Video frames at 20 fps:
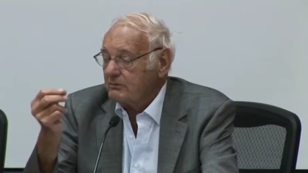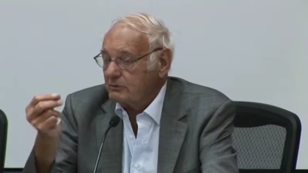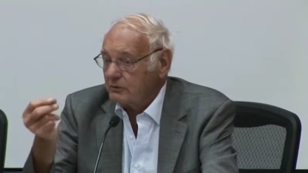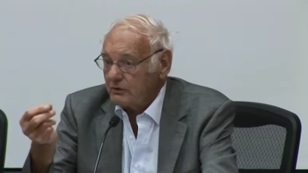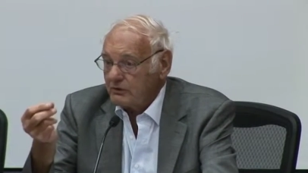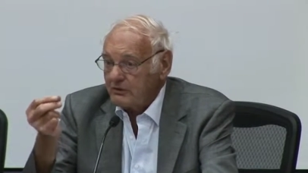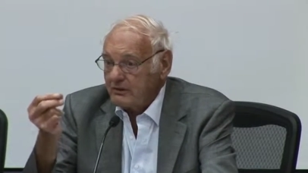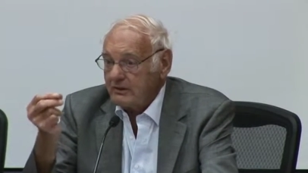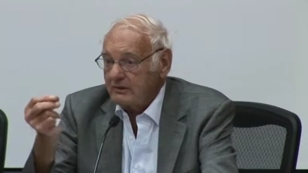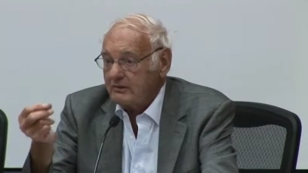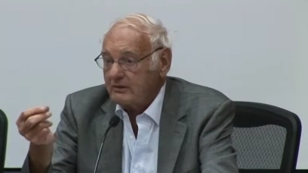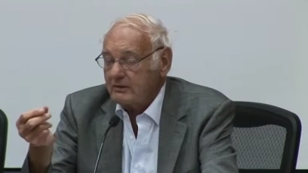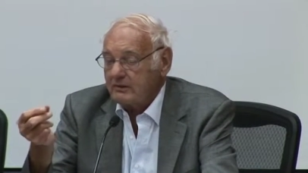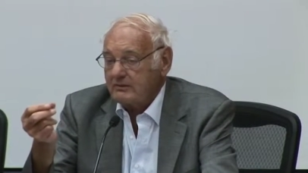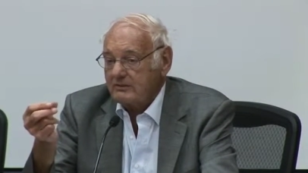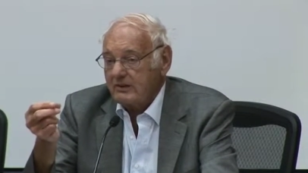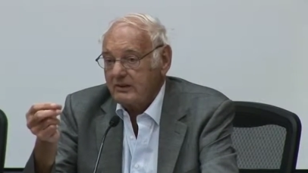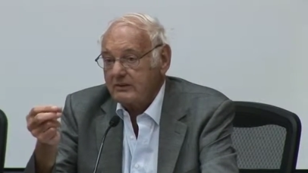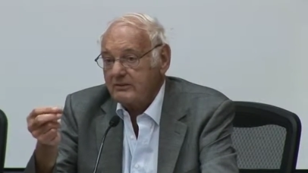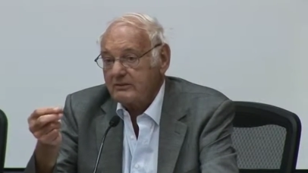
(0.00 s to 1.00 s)
what they,
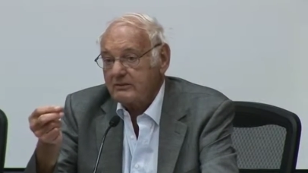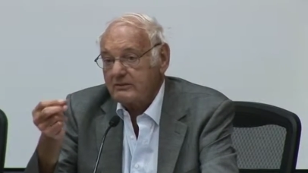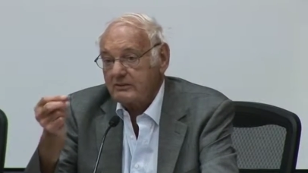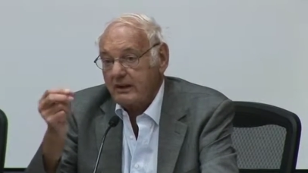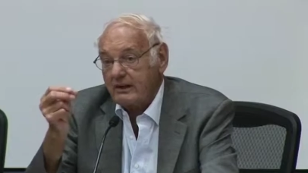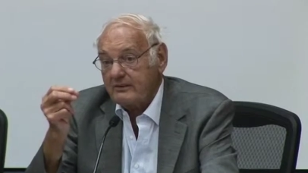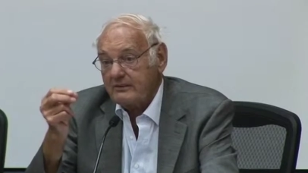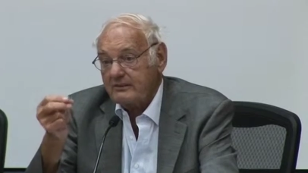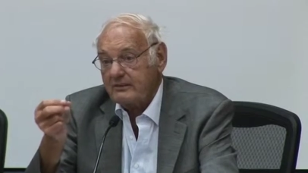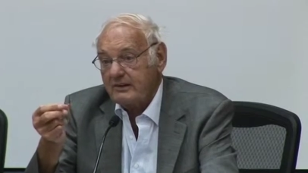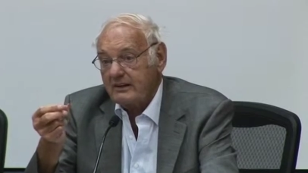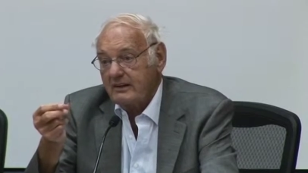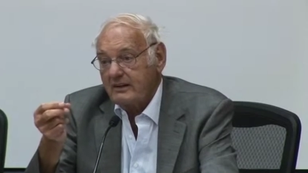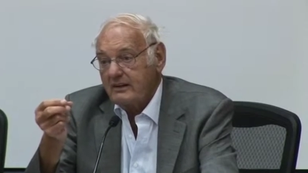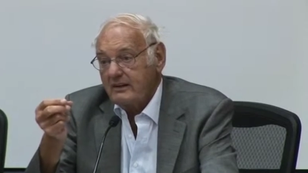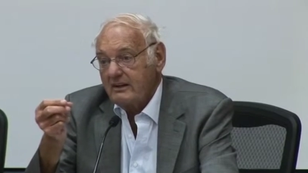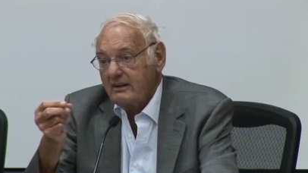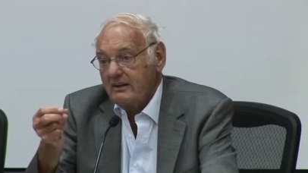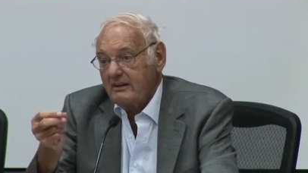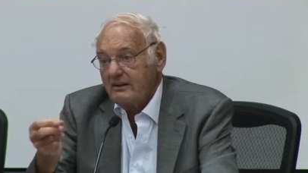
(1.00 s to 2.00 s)
they stress,
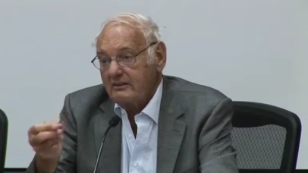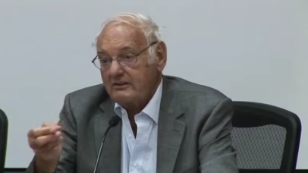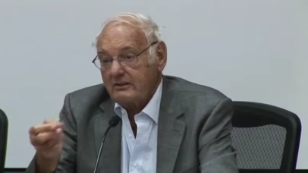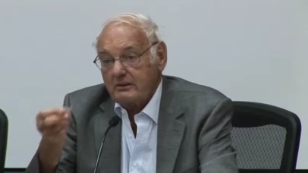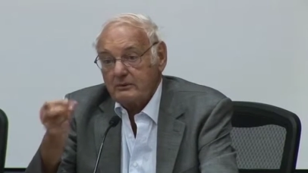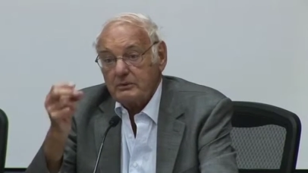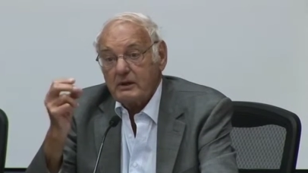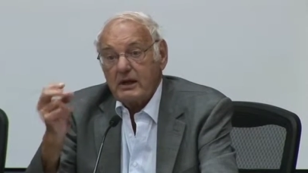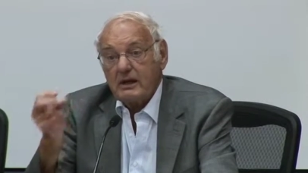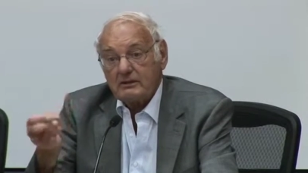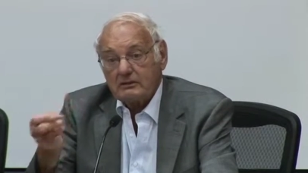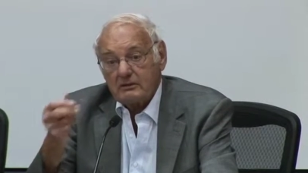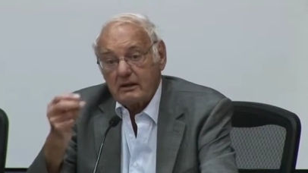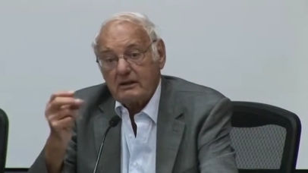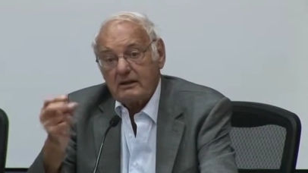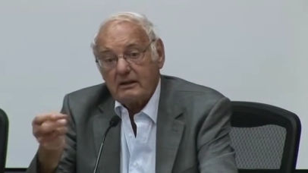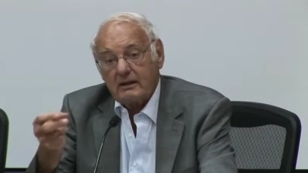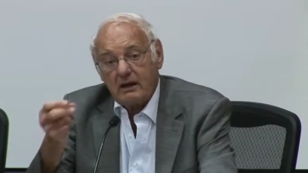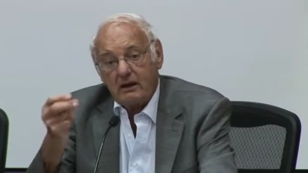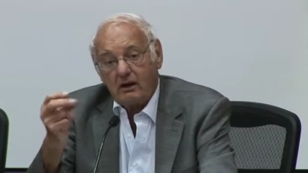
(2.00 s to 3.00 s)
is that we are
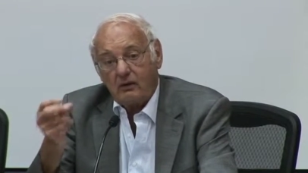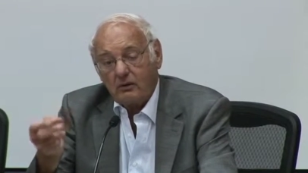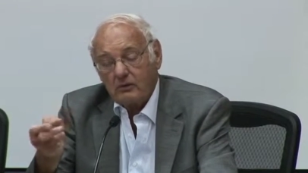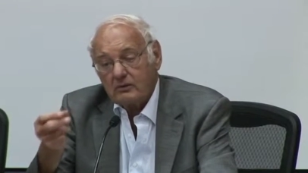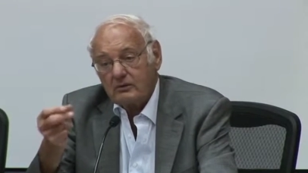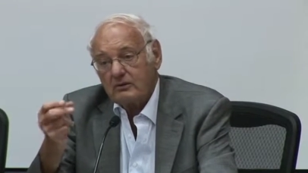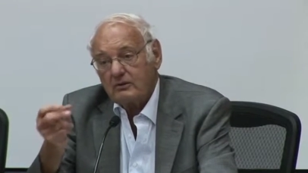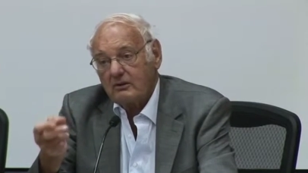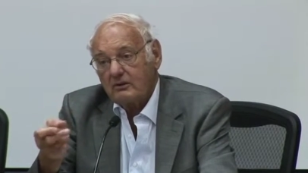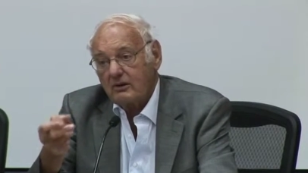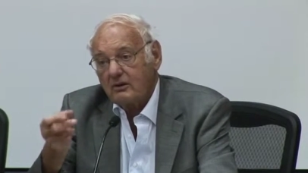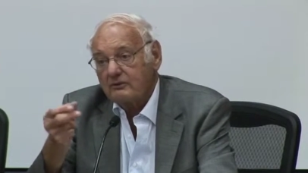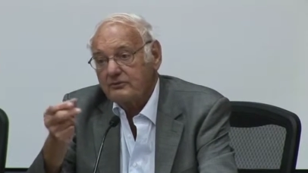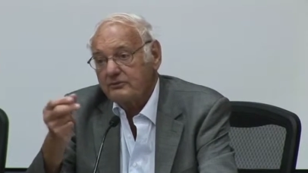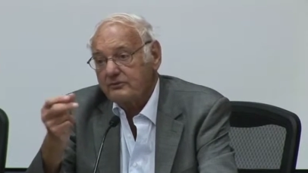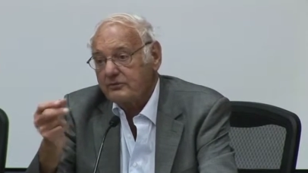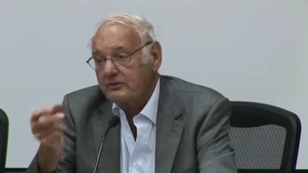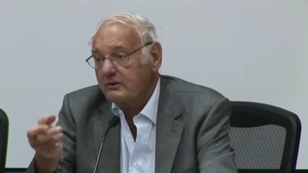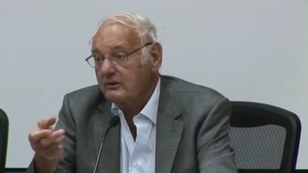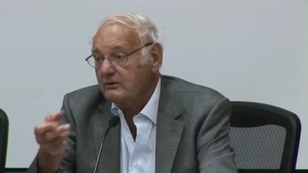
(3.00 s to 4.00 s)
running out of
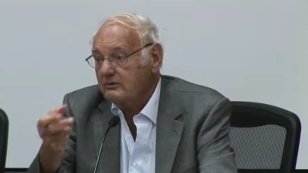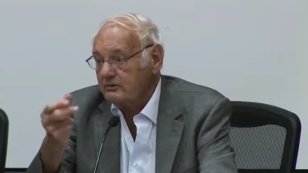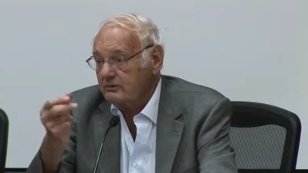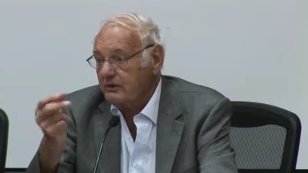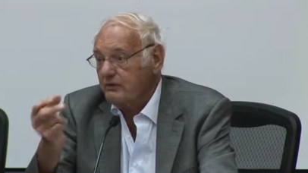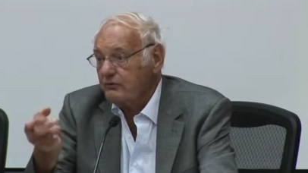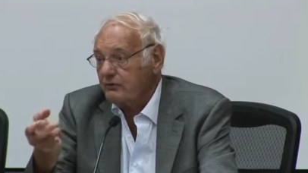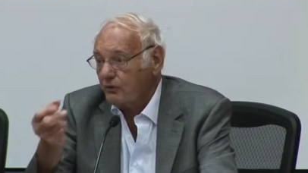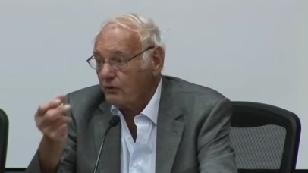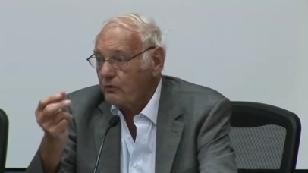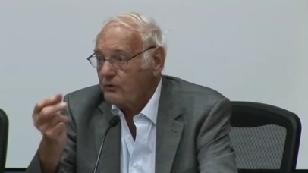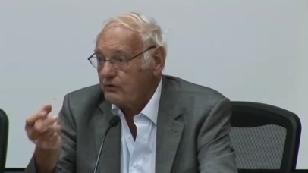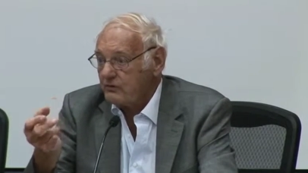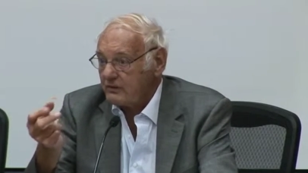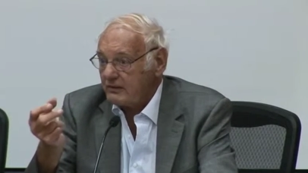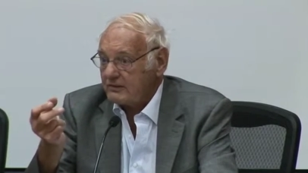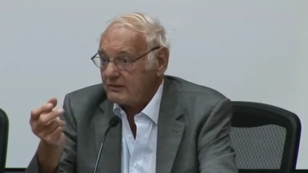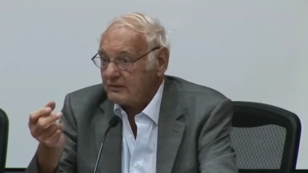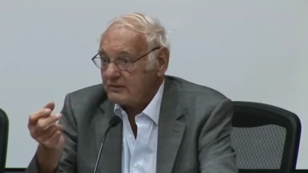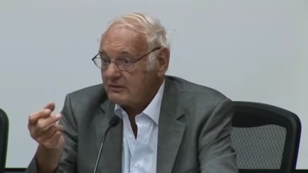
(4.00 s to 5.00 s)
uh,
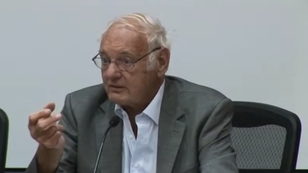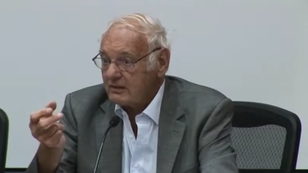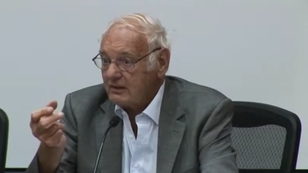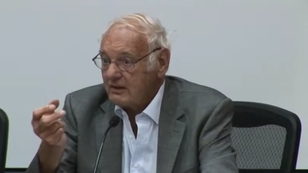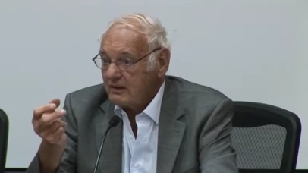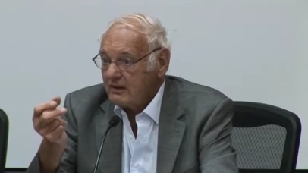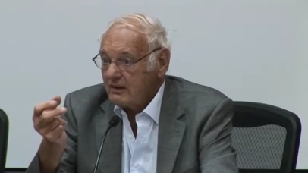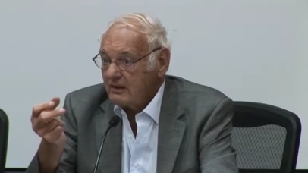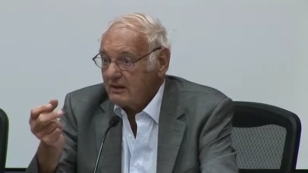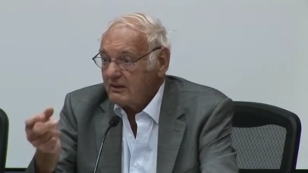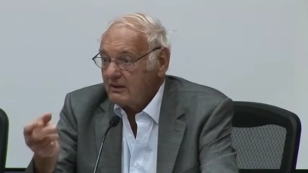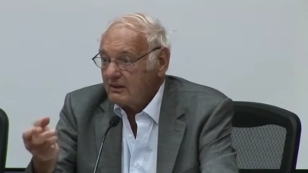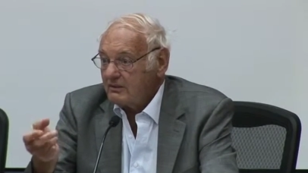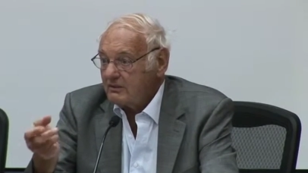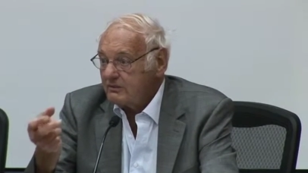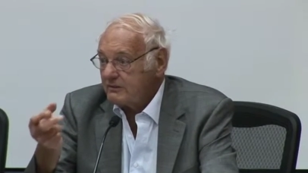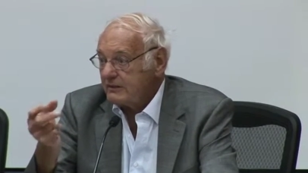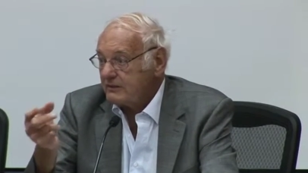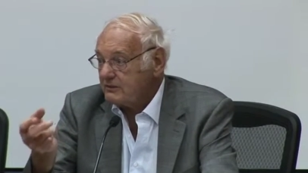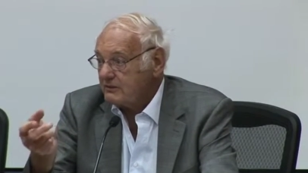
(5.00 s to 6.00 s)
resources,
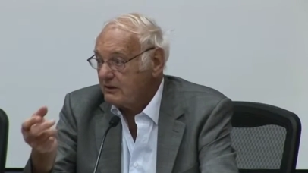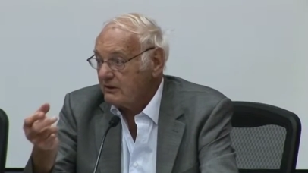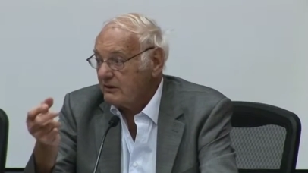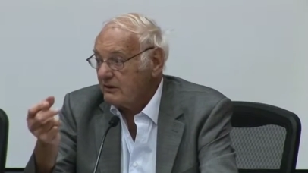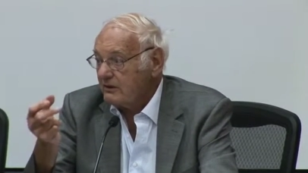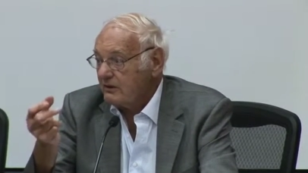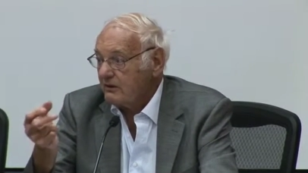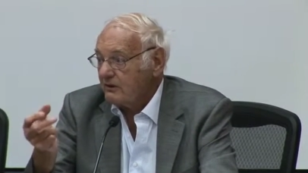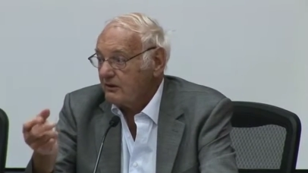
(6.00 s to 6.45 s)
especially